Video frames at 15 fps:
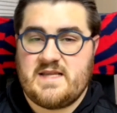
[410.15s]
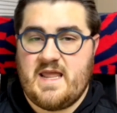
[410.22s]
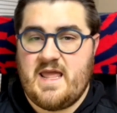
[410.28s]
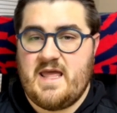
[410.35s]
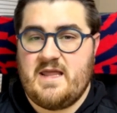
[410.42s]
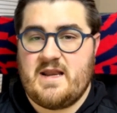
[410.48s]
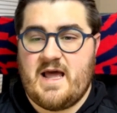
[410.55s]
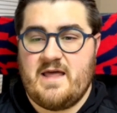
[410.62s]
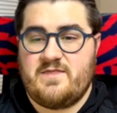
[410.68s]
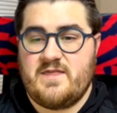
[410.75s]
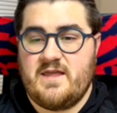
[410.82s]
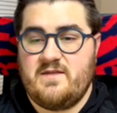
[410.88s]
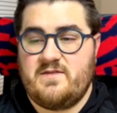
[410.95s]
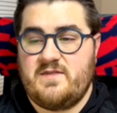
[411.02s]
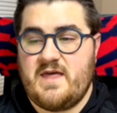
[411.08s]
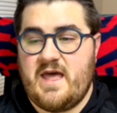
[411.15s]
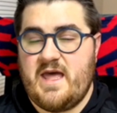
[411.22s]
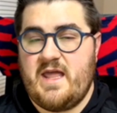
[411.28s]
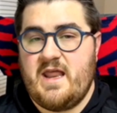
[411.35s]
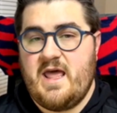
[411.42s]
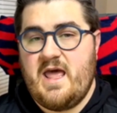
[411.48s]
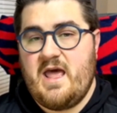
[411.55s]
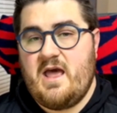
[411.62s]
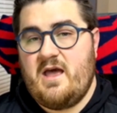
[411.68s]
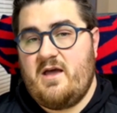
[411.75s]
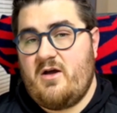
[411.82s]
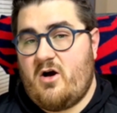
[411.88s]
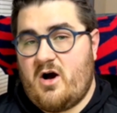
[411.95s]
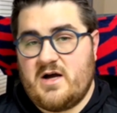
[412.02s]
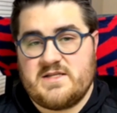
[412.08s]
And I think that
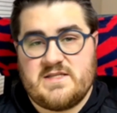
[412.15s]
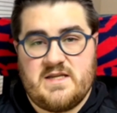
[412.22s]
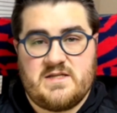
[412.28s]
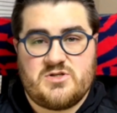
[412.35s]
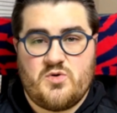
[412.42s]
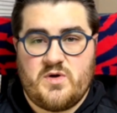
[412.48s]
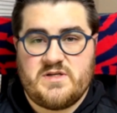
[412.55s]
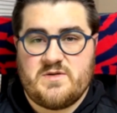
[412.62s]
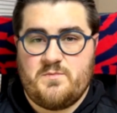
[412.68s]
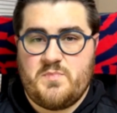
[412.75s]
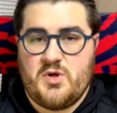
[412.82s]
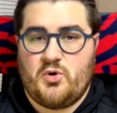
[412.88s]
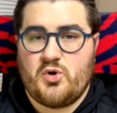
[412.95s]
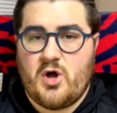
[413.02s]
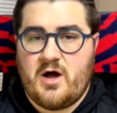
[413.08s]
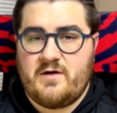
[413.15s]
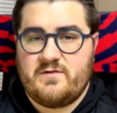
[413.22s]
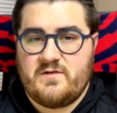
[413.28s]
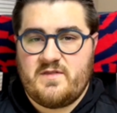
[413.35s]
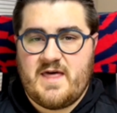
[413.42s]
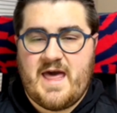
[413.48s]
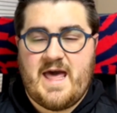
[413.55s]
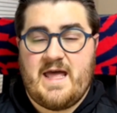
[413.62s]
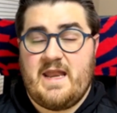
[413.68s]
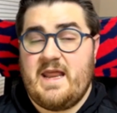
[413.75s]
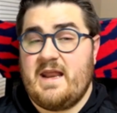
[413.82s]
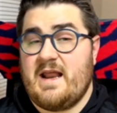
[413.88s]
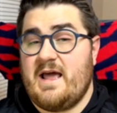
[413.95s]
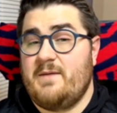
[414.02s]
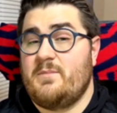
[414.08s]
Austin is going to build off of that. And
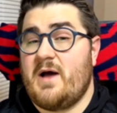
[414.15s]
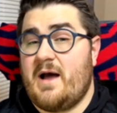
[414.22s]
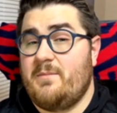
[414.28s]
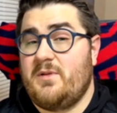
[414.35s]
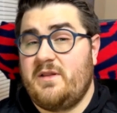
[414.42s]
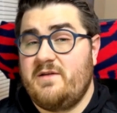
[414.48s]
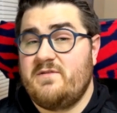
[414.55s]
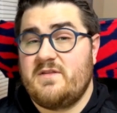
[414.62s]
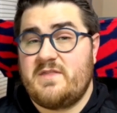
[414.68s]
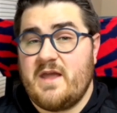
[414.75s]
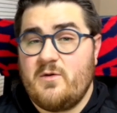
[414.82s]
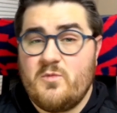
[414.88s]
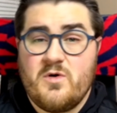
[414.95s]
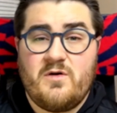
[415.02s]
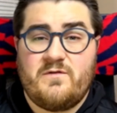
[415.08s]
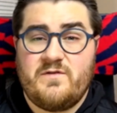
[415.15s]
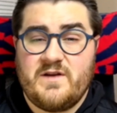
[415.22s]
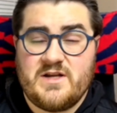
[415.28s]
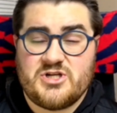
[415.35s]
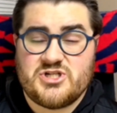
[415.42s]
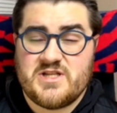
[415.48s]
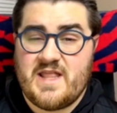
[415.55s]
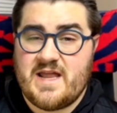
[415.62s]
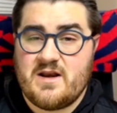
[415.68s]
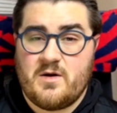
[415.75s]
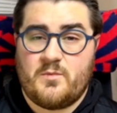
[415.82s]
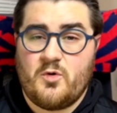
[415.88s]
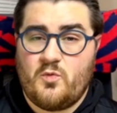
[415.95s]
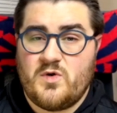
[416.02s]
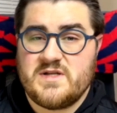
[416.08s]
I believe that they will finish in that
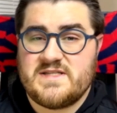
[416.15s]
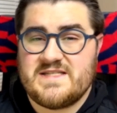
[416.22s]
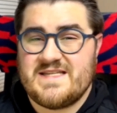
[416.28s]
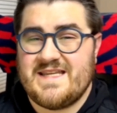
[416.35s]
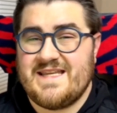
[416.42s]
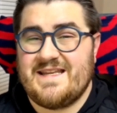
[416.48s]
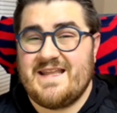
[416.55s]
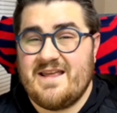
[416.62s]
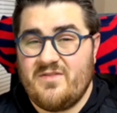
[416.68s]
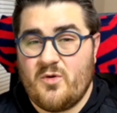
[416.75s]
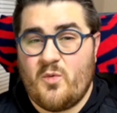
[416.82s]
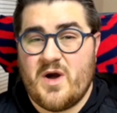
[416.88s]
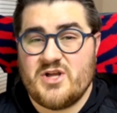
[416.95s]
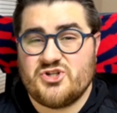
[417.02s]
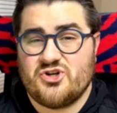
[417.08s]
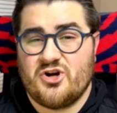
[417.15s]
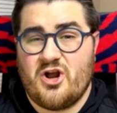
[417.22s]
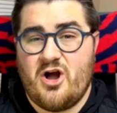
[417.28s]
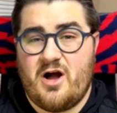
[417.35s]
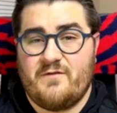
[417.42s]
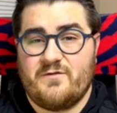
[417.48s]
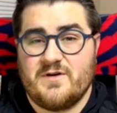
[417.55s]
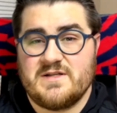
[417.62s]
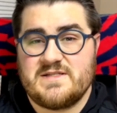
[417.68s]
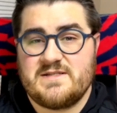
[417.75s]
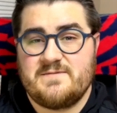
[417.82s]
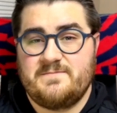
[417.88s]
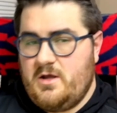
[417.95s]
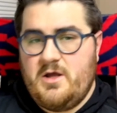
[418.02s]
number 1 seed in the Western Conference.